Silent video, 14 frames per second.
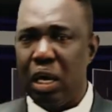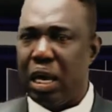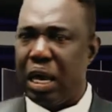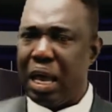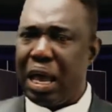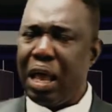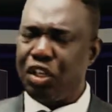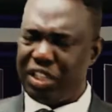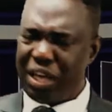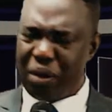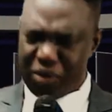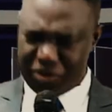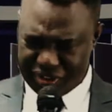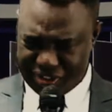How shall
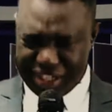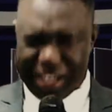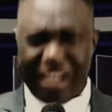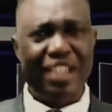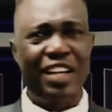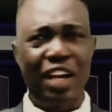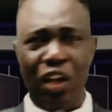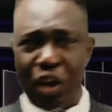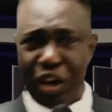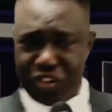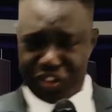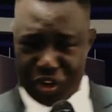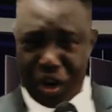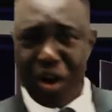we sing the Lord's
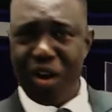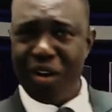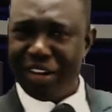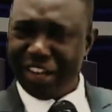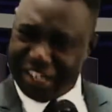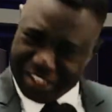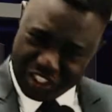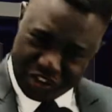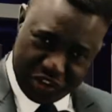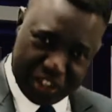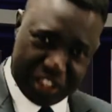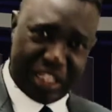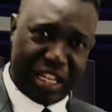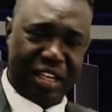song in the
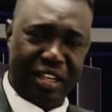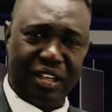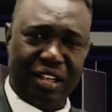strange land?